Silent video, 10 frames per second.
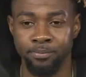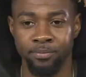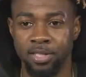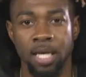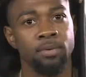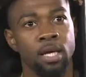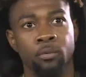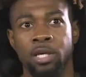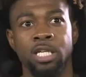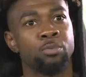Same thing with
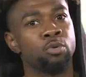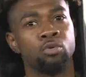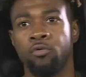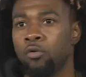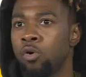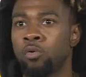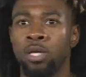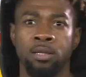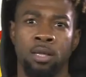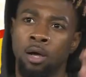Kiss Me Through the Phone.
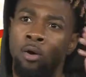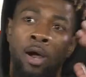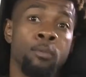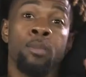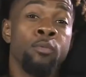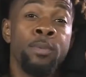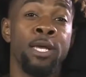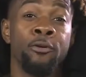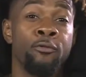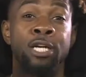I remember being
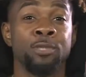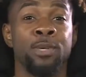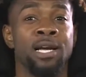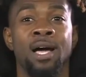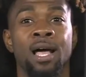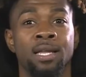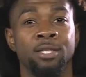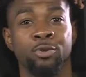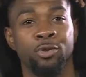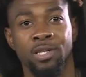a freshman in
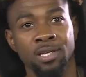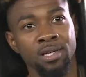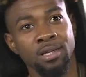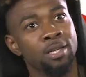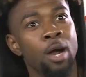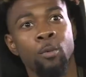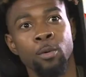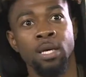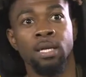college, or Come With Me.